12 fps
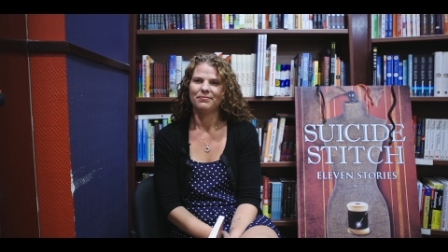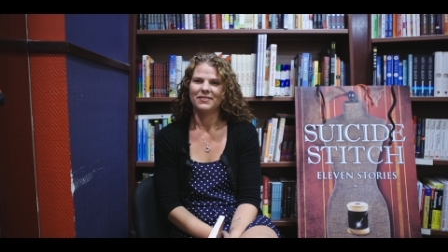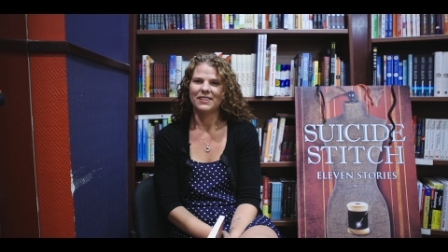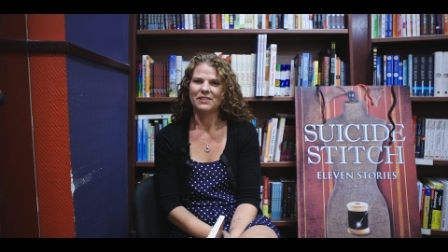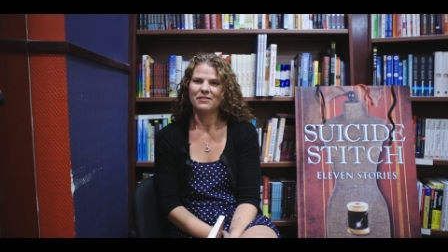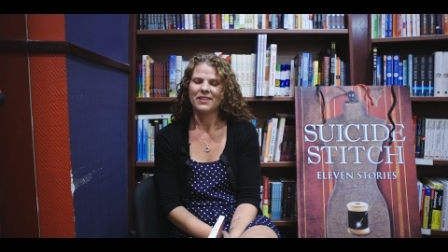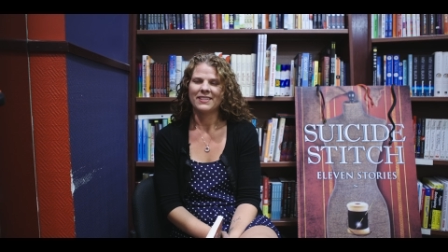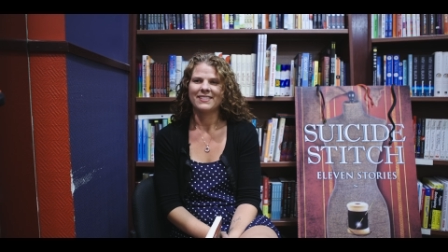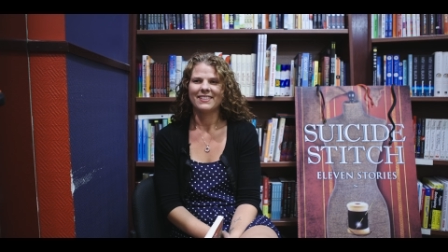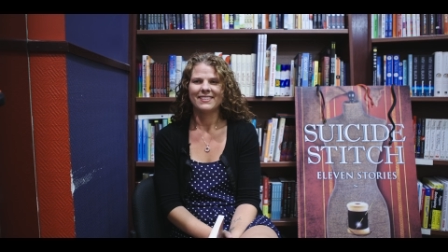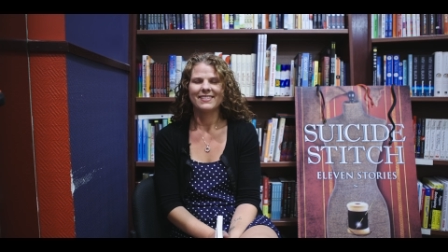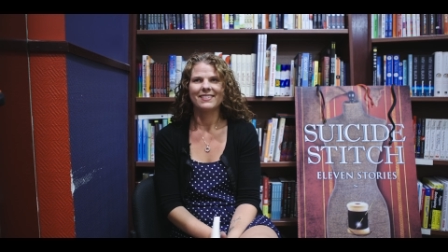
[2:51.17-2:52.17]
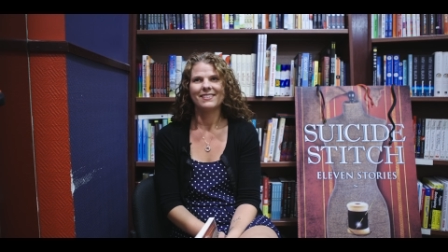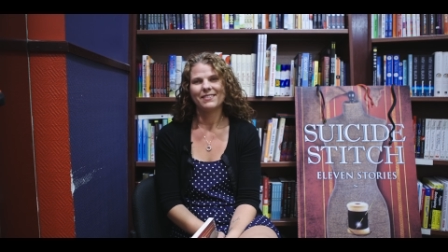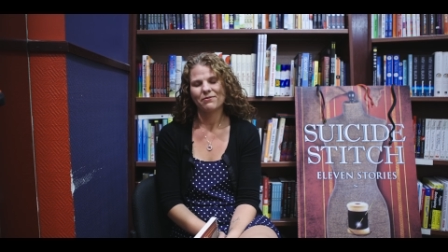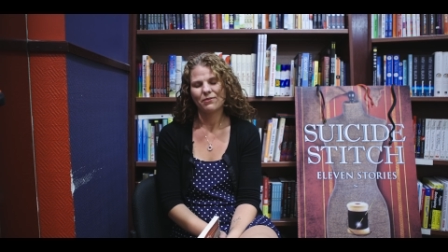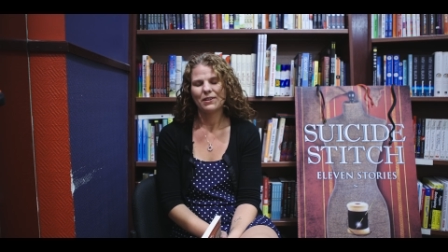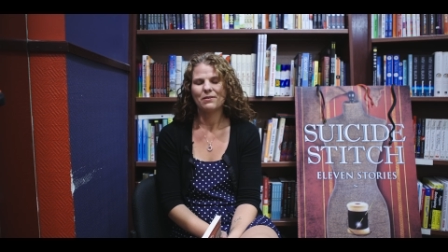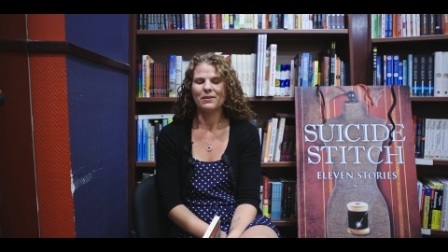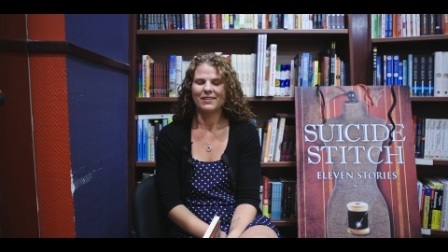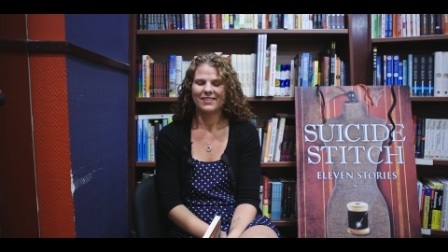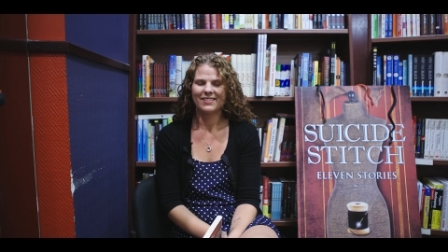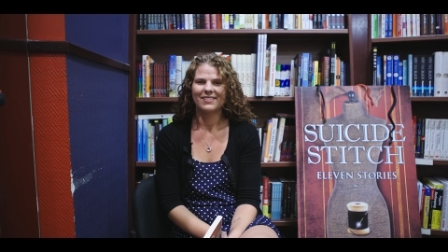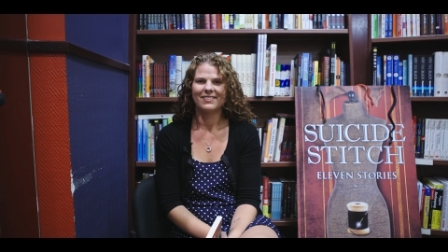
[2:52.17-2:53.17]
So it's a
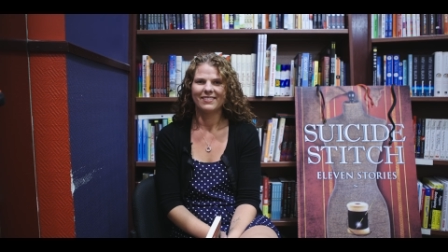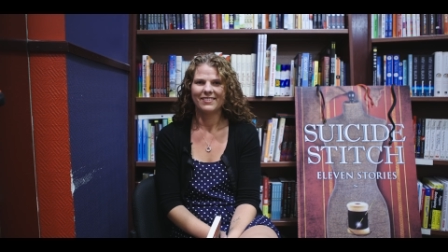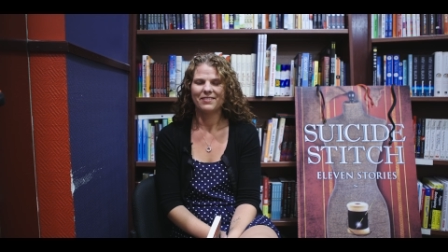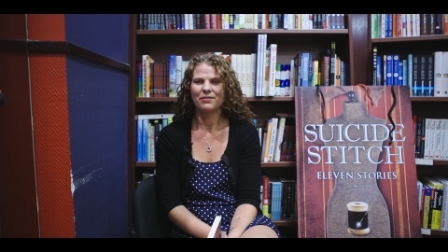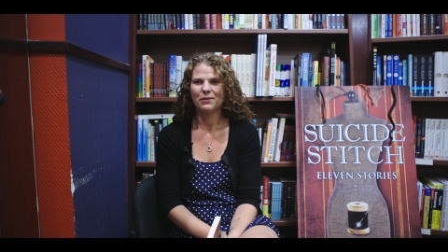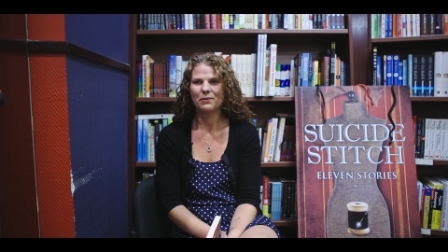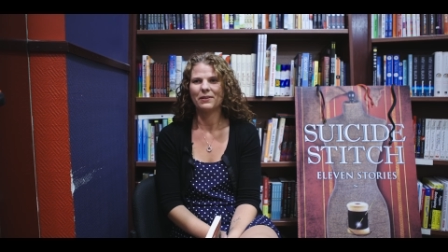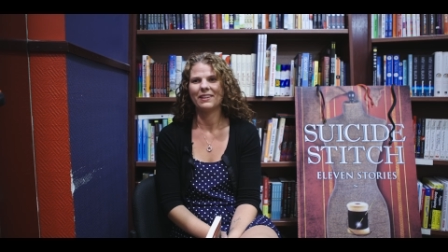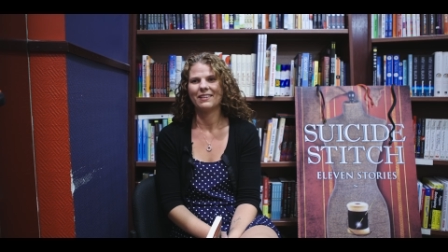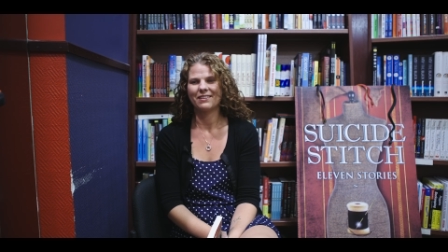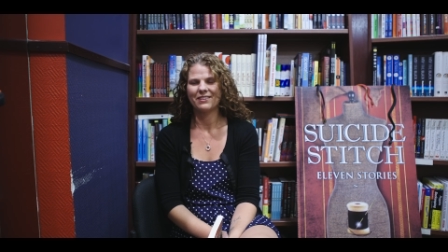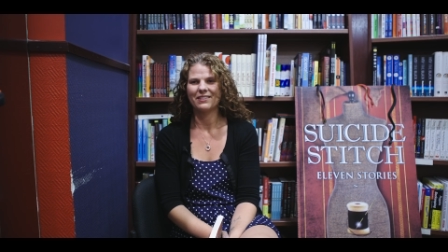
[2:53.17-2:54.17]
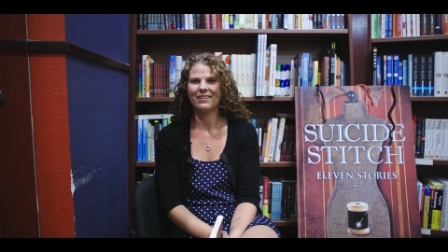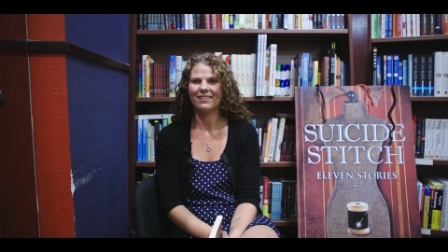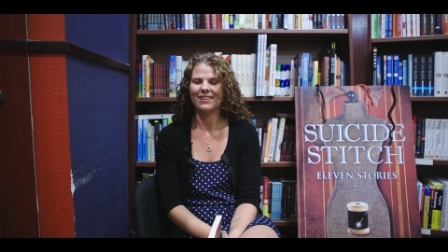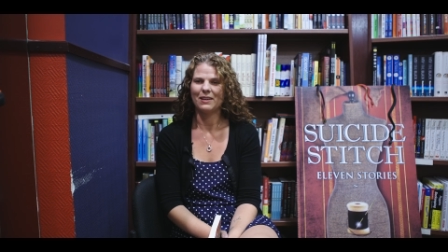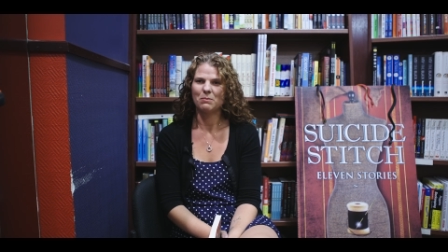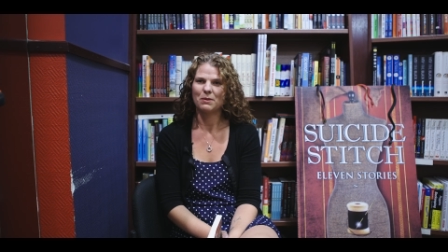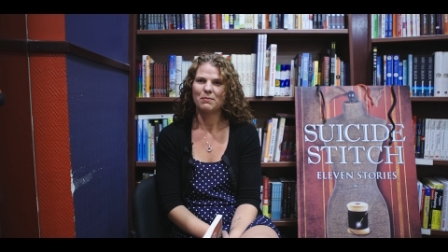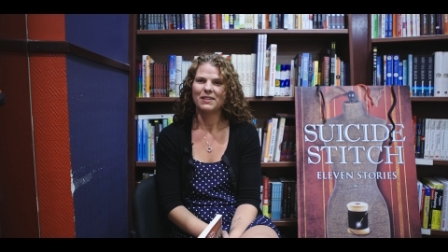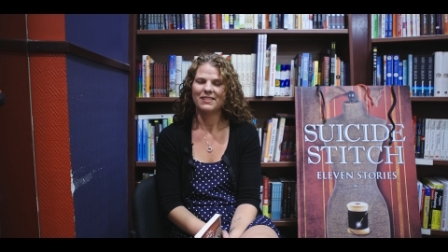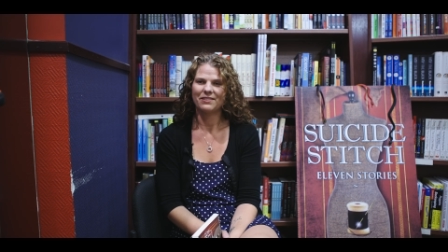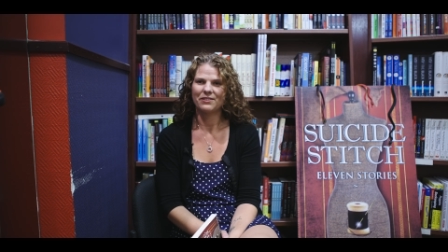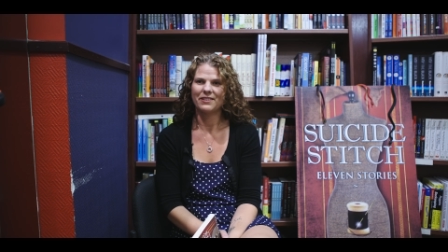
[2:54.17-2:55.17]
frequently occurring theme in
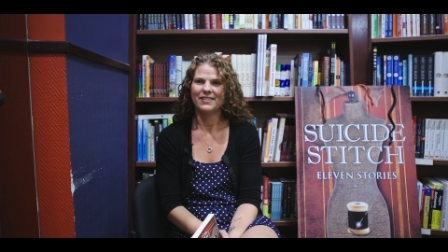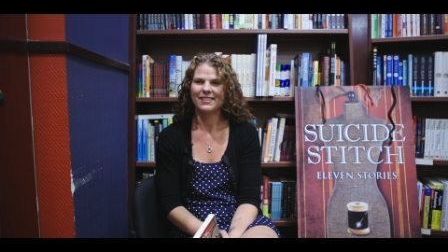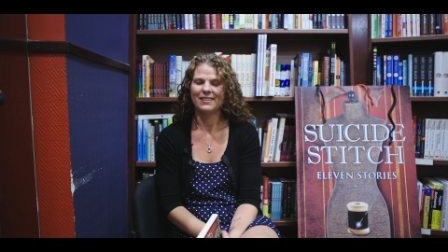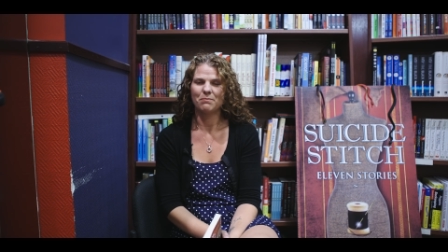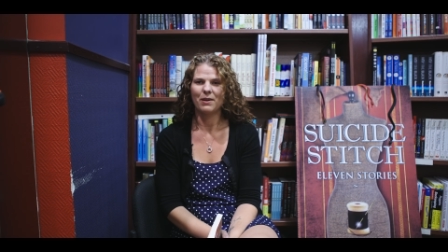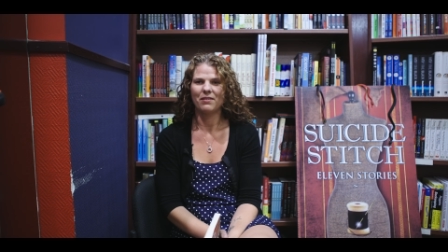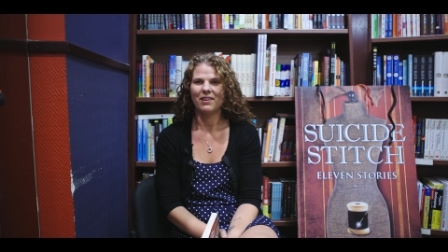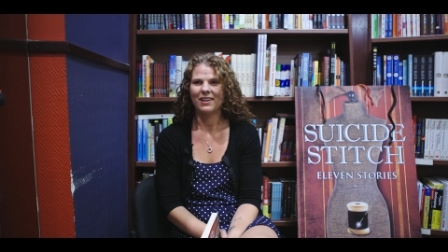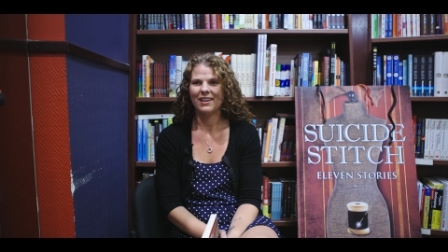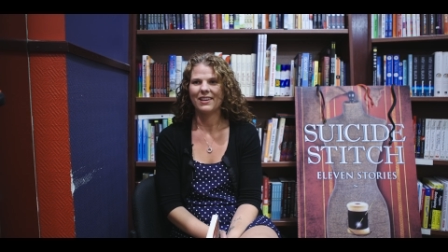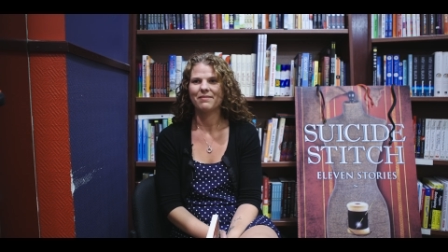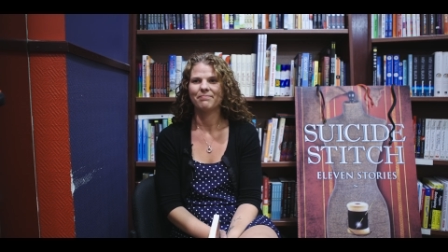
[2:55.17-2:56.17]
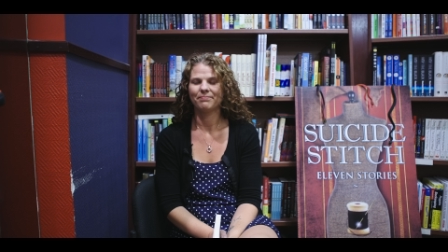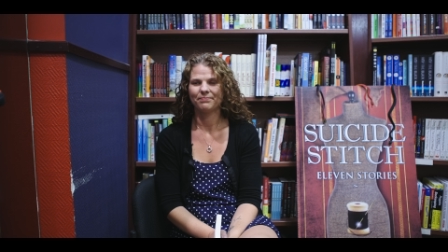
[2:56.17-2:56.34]
my stories and in my writing.